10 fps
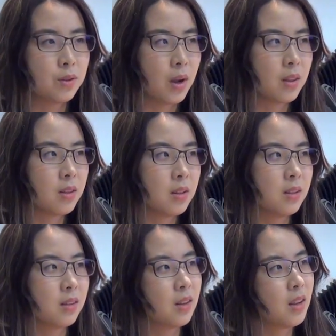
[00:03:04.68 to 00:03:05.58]
rather
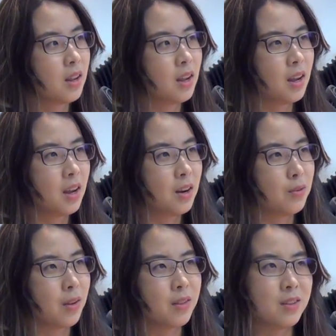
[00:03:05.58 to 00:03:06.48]

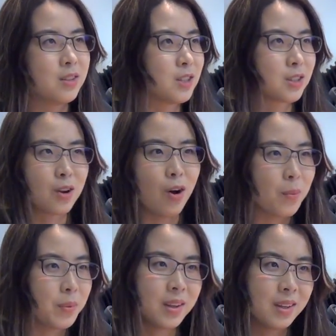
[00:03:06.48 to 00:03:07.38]
than just
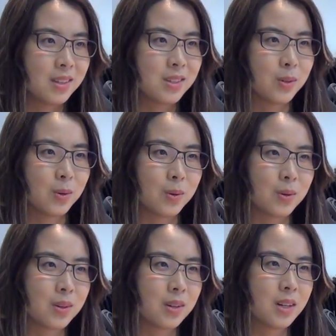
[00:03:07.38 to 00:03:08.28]
copy it
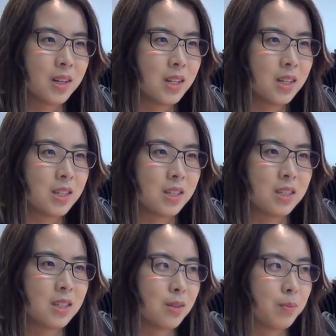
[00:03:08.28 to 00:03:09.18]
or
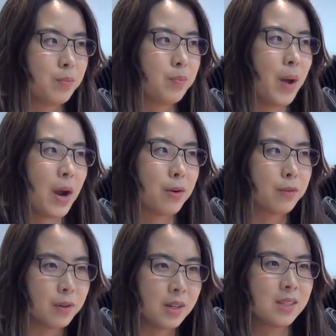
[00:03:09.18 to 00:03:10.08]
just
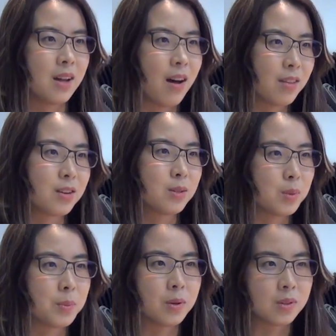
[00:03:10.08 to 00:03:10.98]
paraphrase other
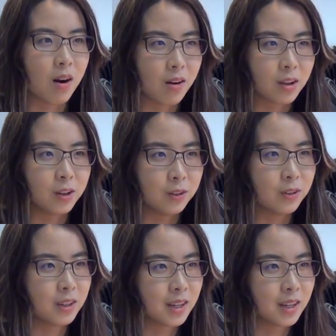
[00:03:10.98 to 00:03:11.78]
people's article.